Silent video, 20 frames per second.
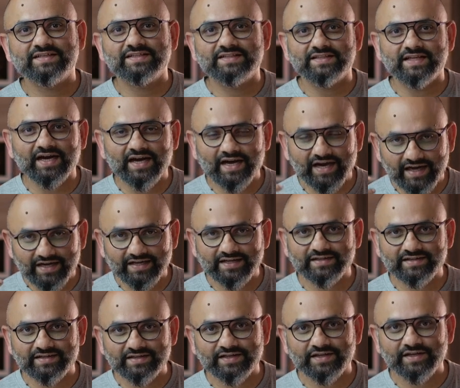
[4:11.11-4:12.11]
the
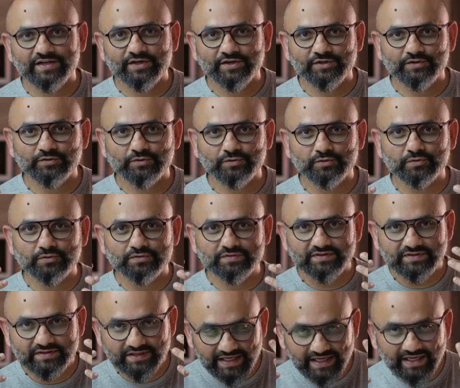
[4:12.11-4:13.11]
higher you
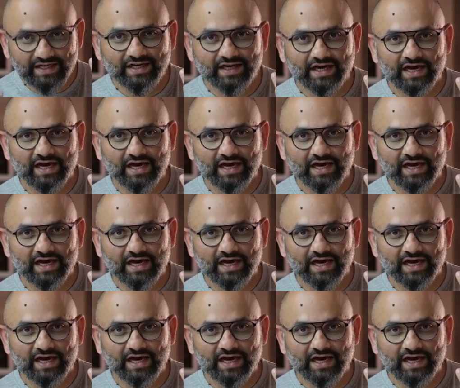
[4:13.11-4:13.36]
think